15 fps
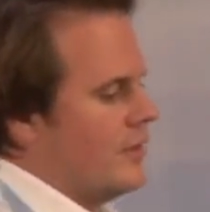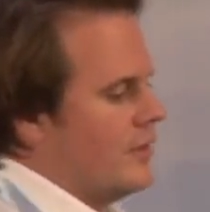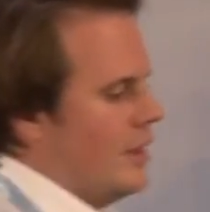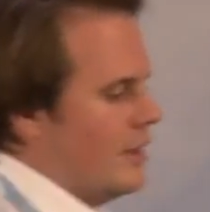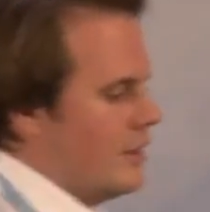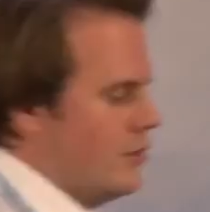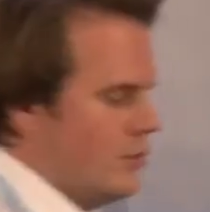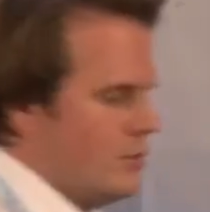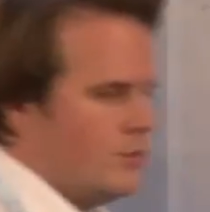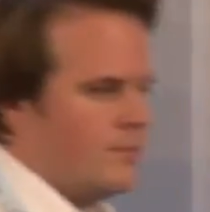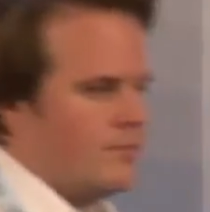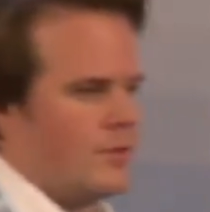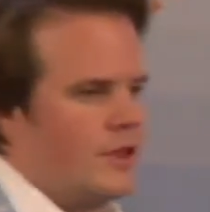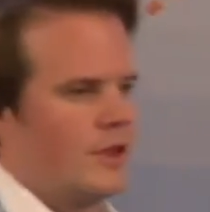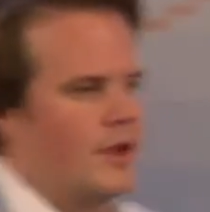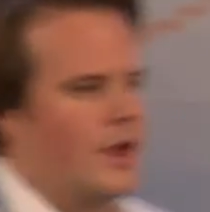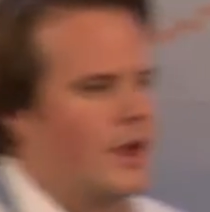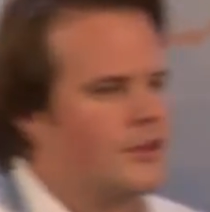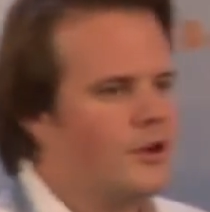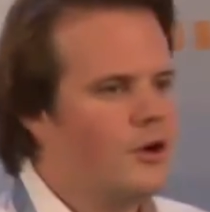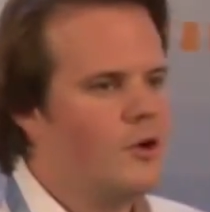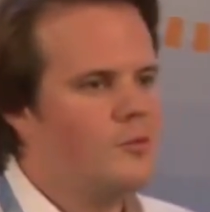telling you
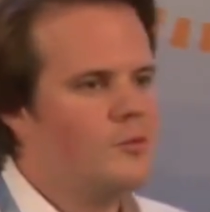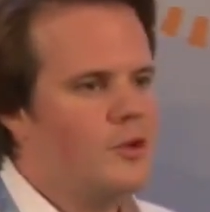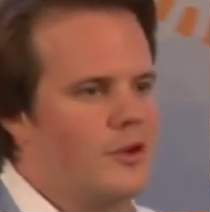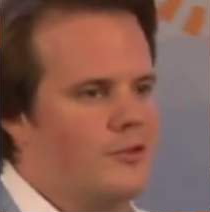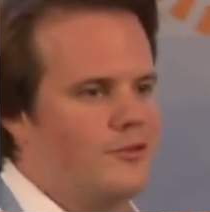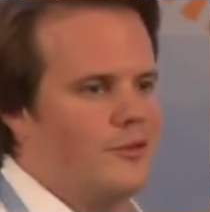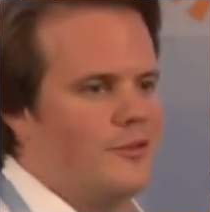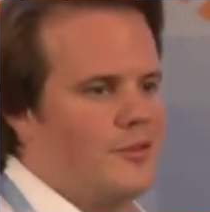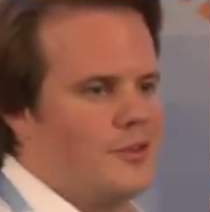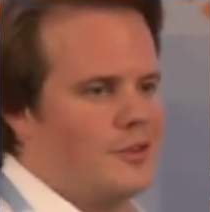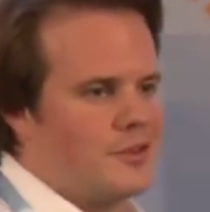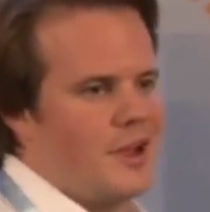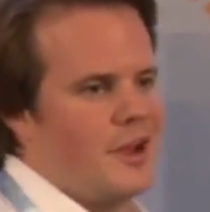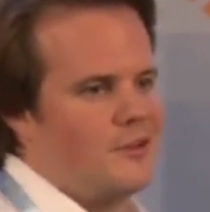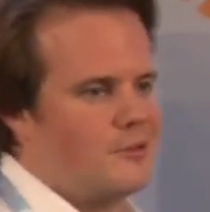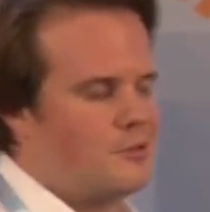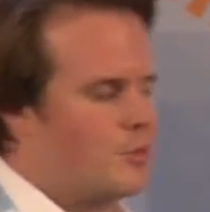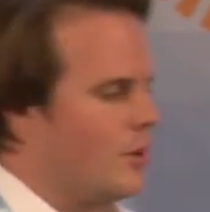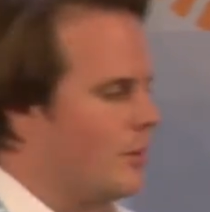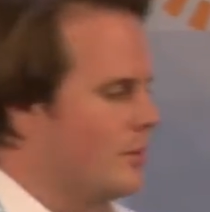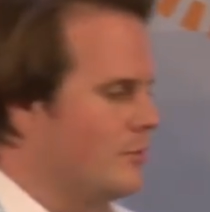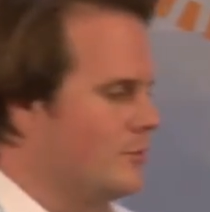at home you have this kind of
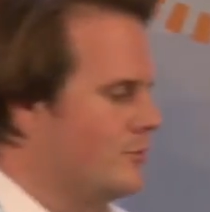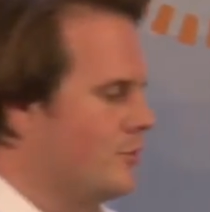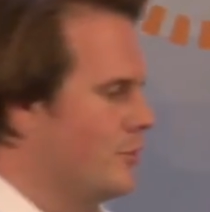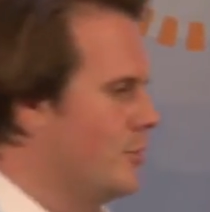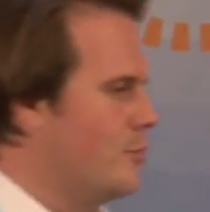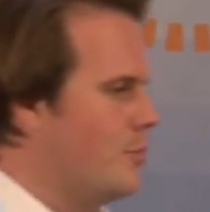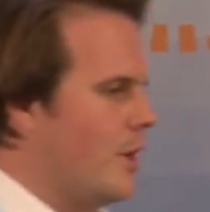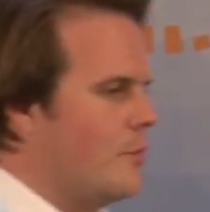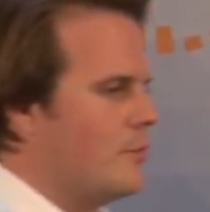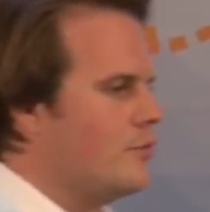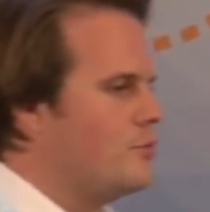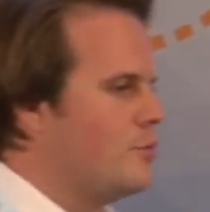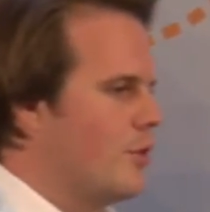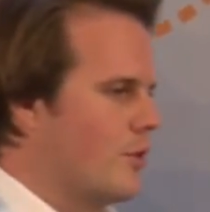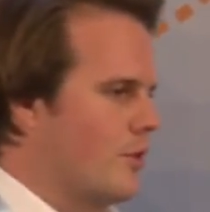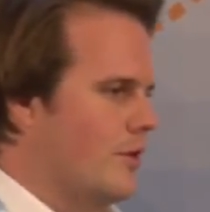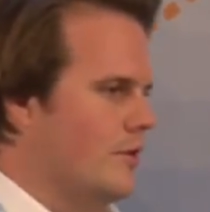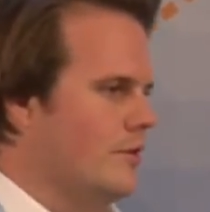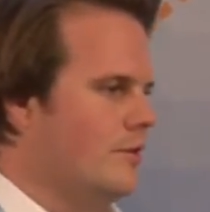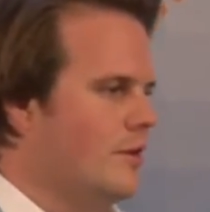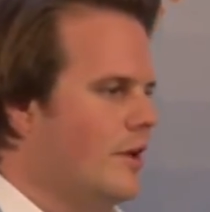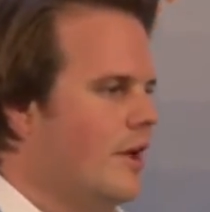problem, so your pump is
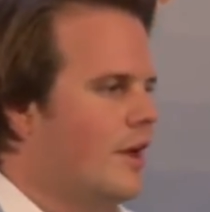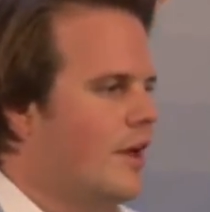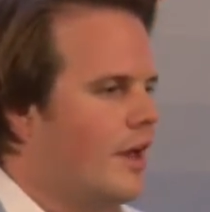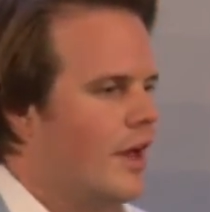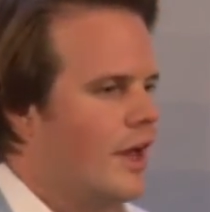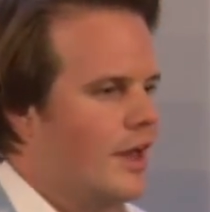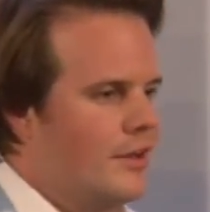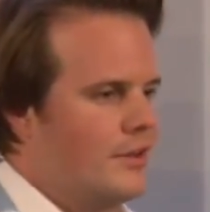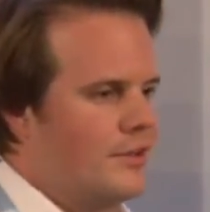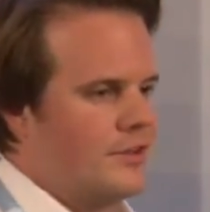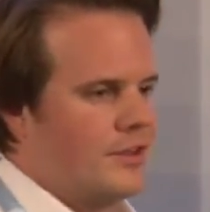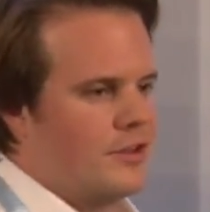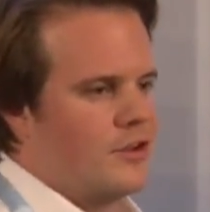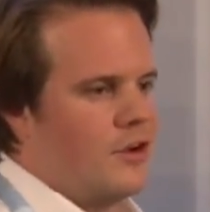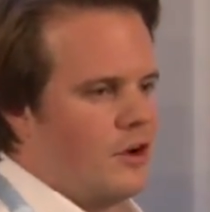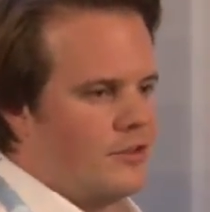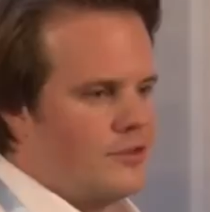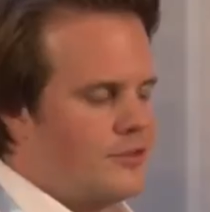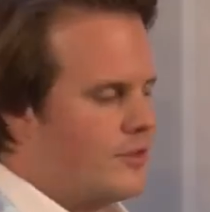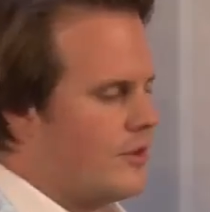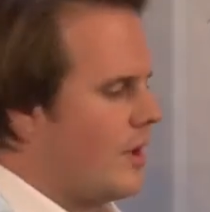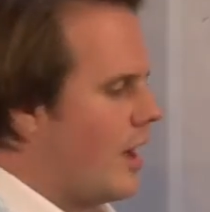broken, and it
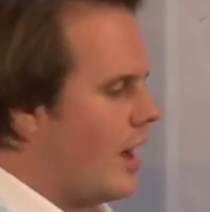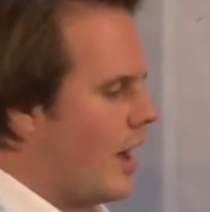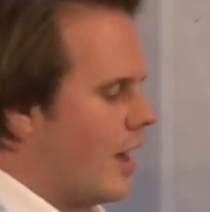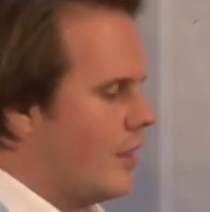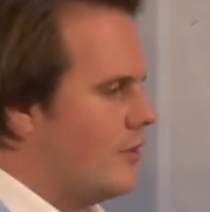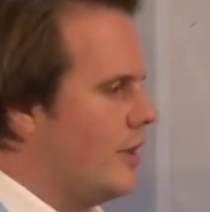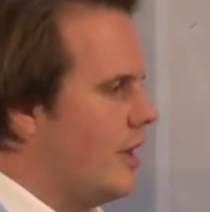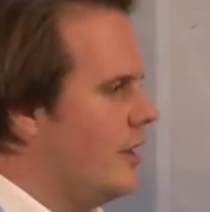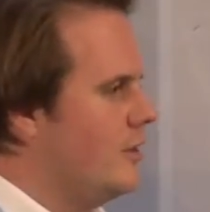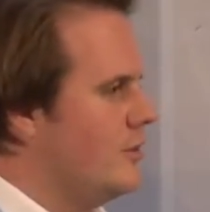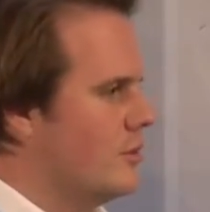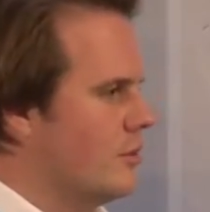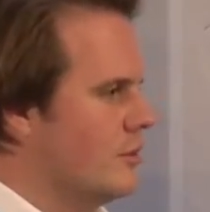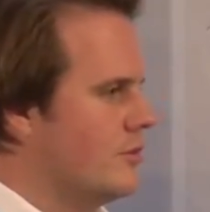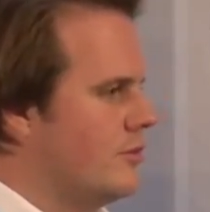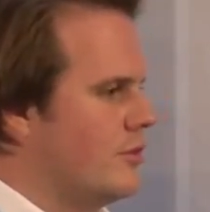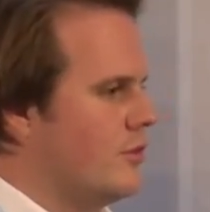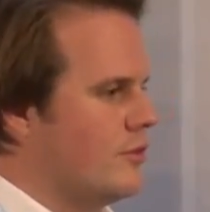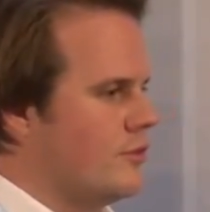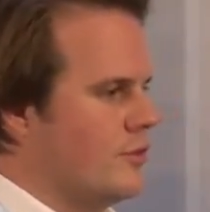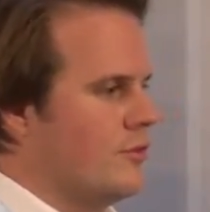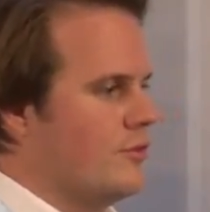costs 180
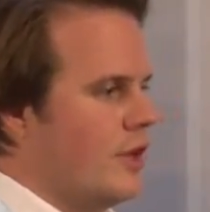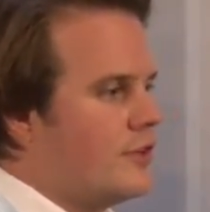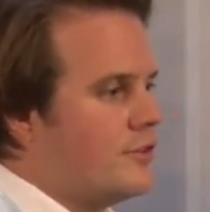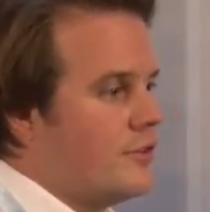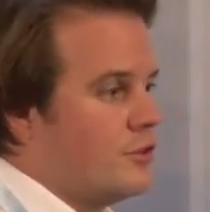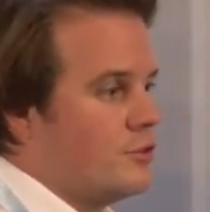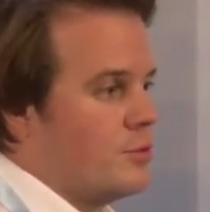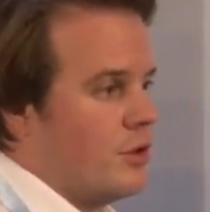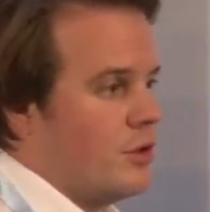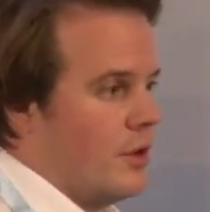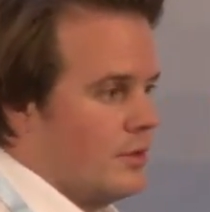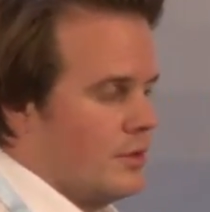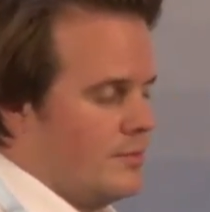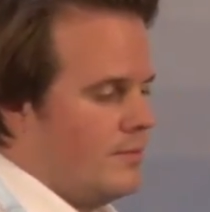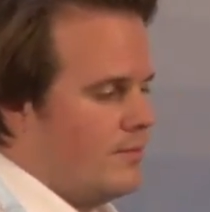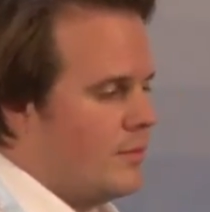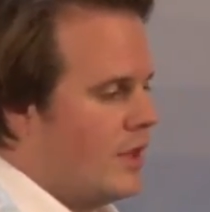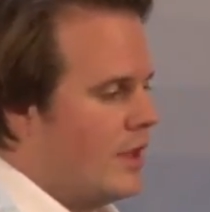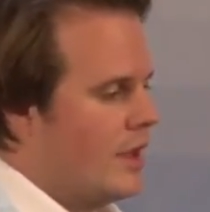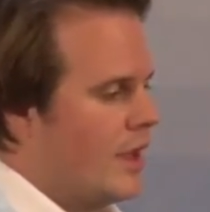euros to fix this problem.